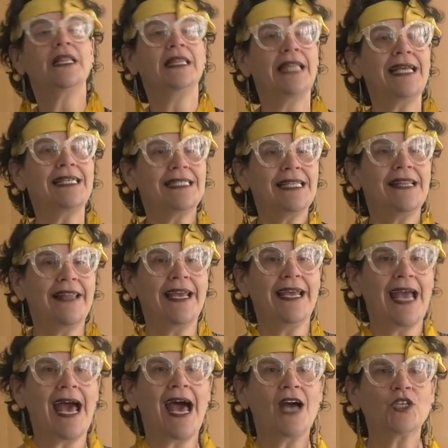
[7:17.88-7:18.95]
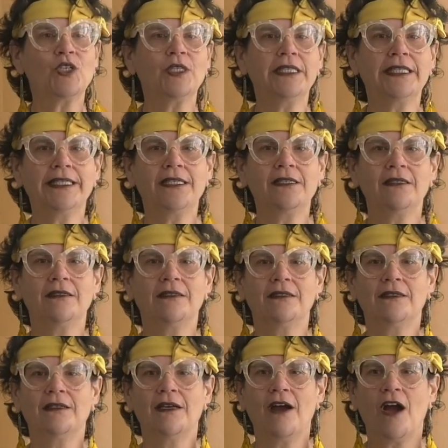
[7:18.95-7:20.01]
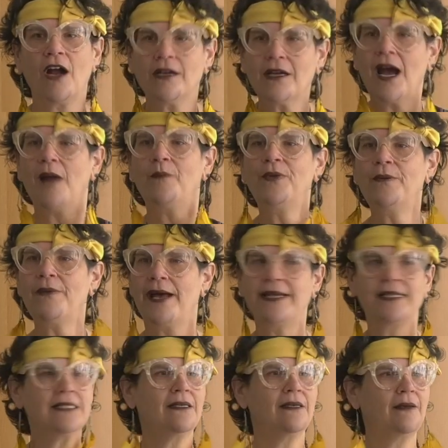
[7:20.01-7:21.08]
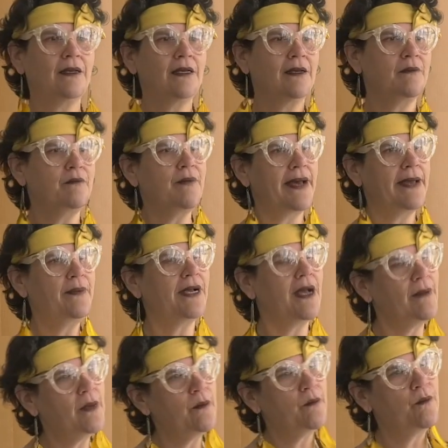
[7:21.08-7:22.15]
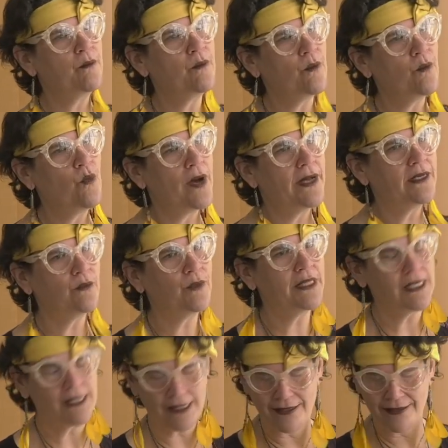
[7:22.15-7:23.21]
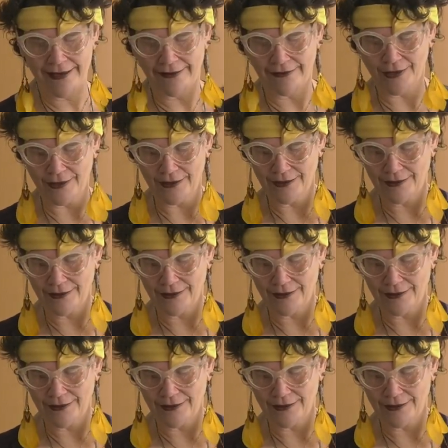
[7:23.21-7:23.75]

Lest they actually are compromised by becoming one with this endeavor.